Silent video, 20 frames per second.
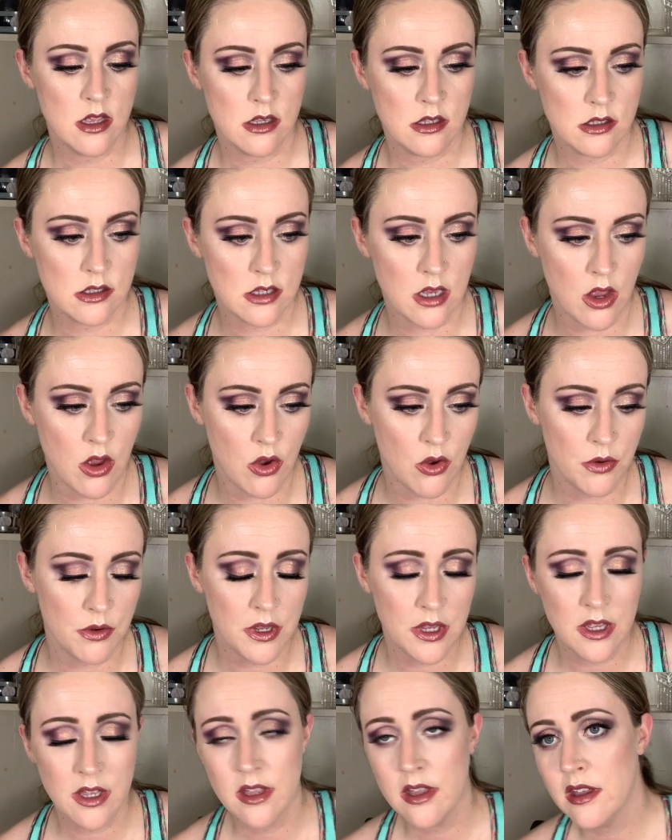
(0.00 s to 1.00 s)
So
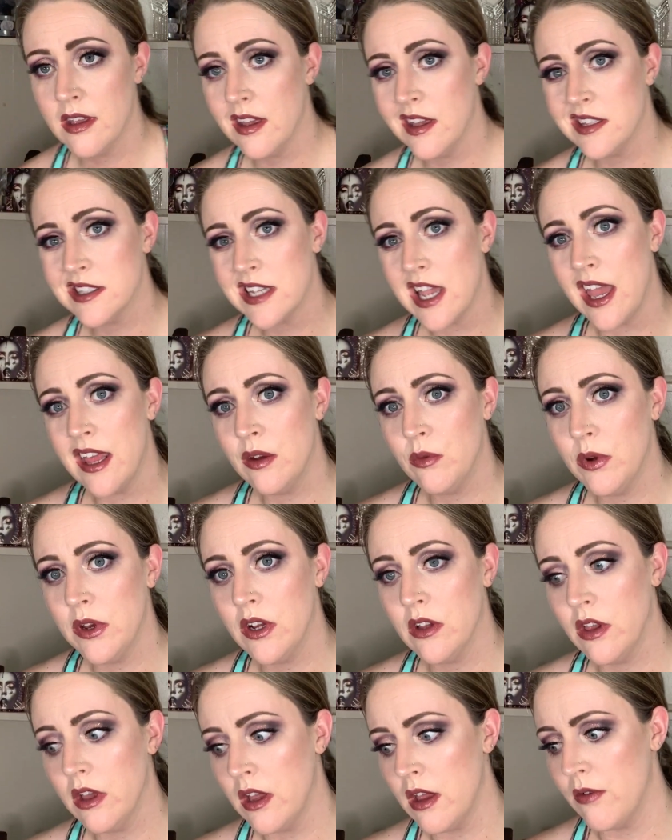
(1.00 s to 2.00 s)
it's kind of what
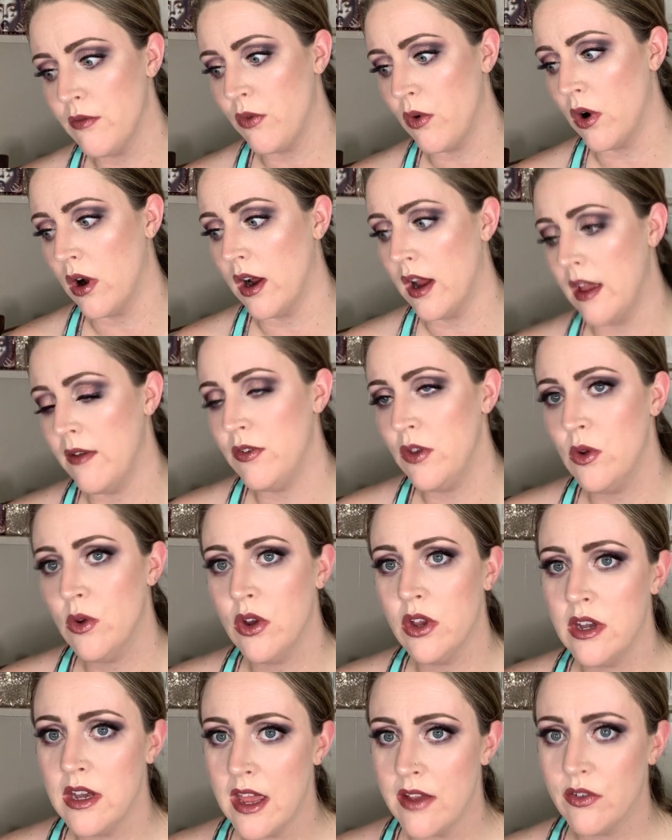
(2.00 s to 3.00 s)
you're looking for. If you
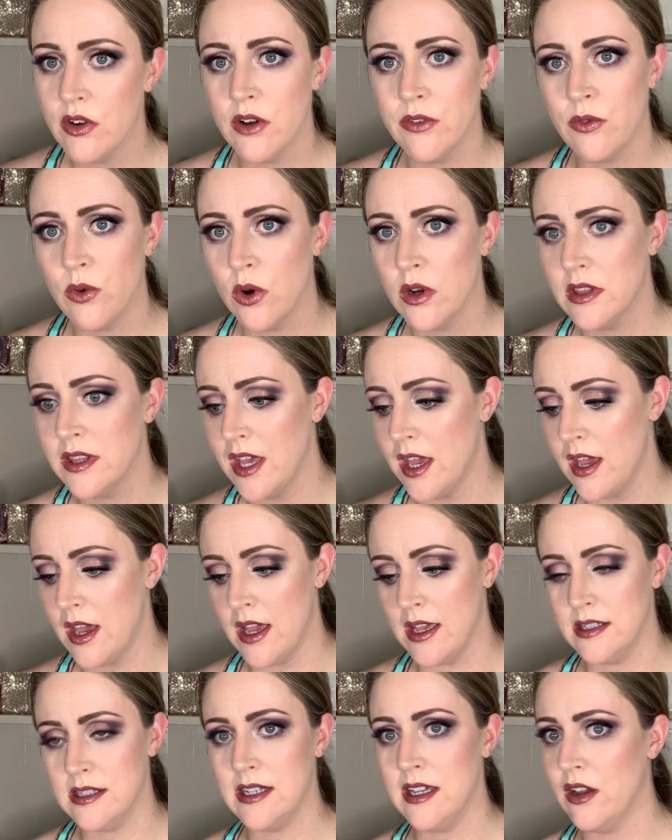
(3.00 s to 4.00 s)
could never afford that,
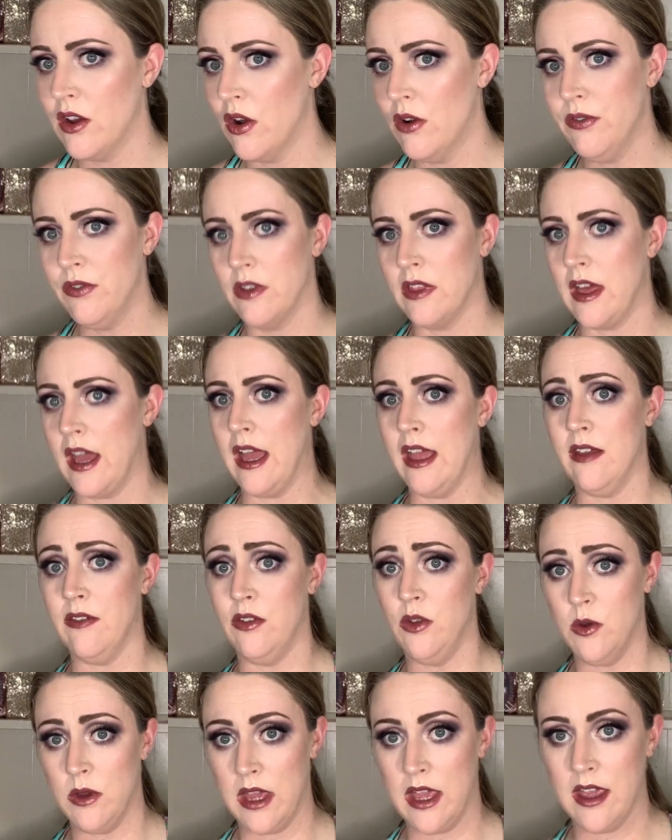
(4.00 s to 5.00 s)
I say go for that.
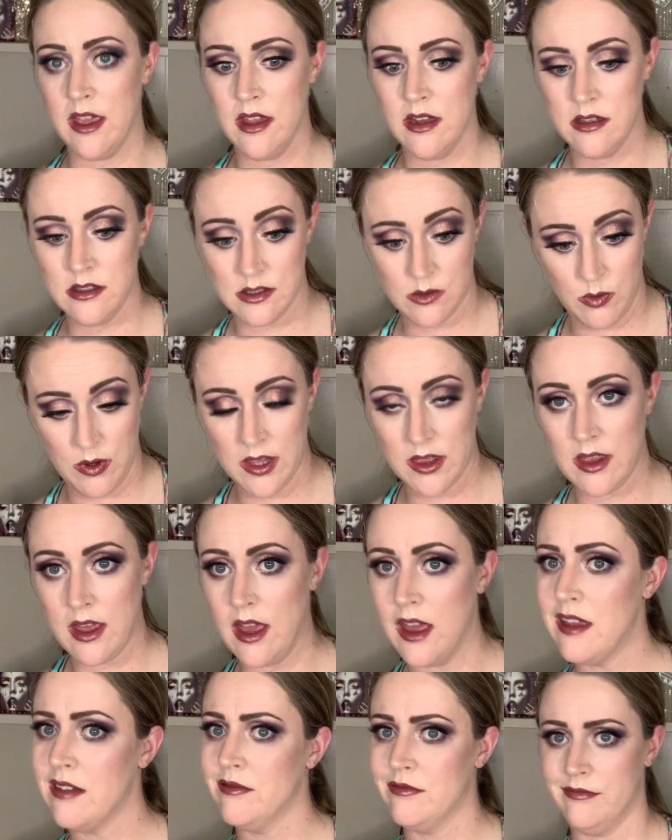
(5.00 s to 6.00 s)
If you can swing
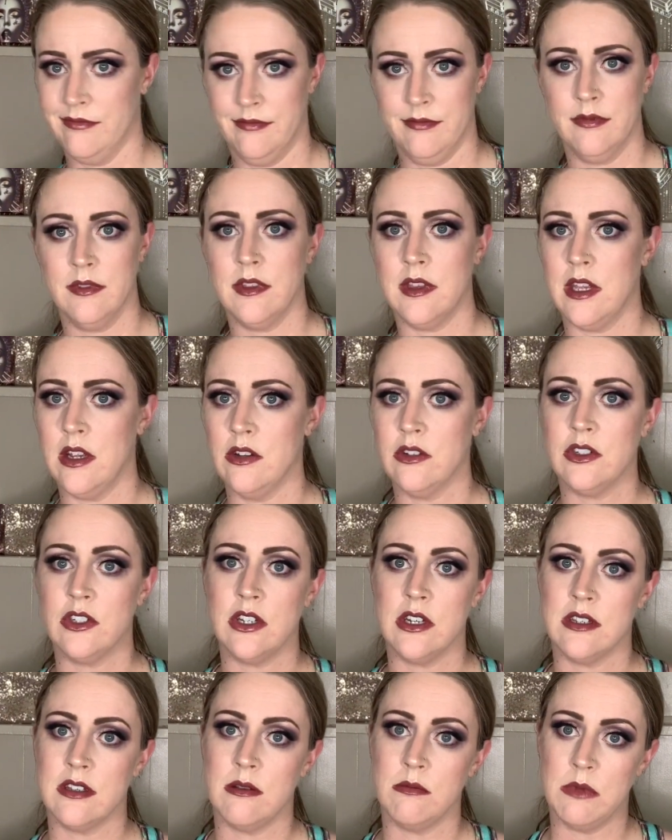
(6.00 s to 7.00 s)
that, there's
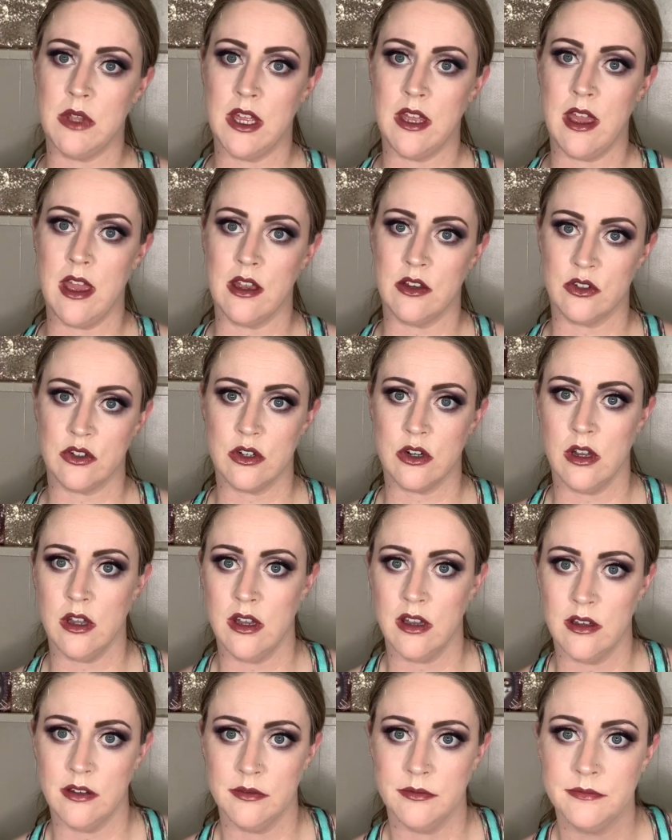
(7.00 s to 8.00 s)
just something
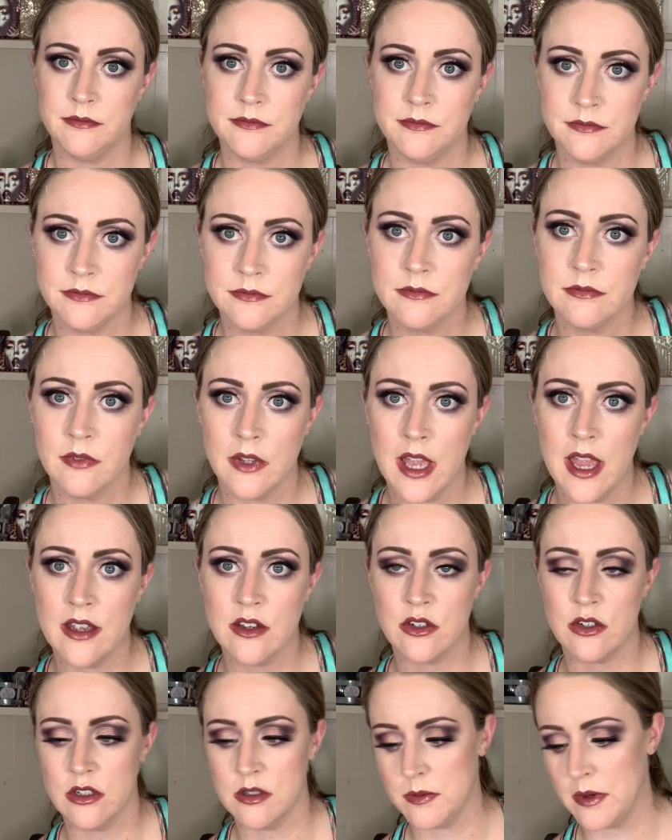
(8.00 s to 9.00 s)
extra
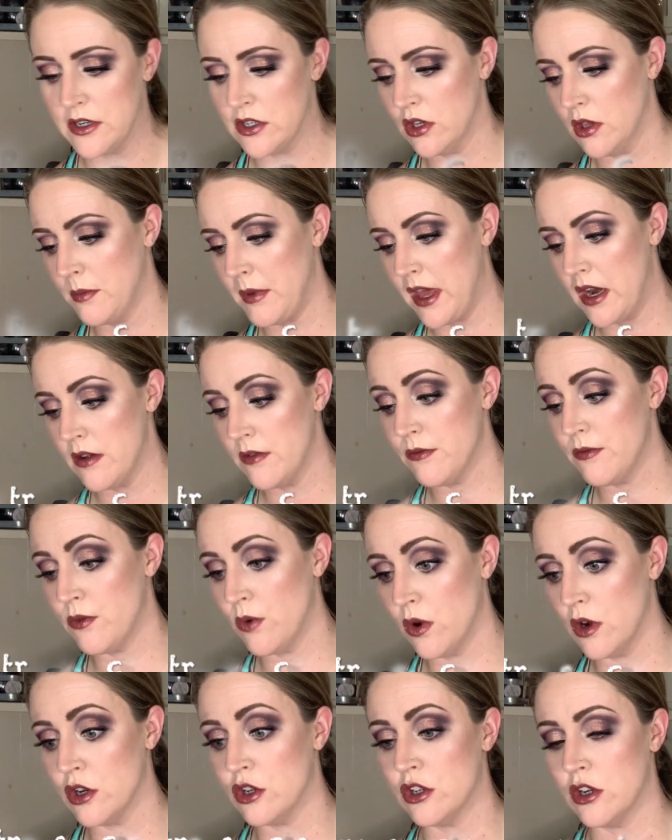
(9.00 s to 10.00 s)
special about it
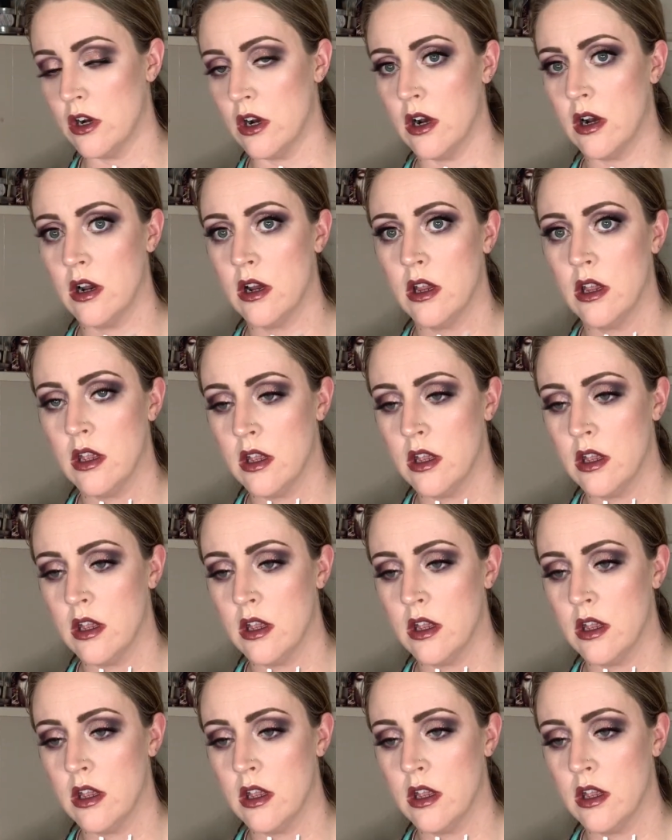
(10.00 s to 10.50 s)
for sure.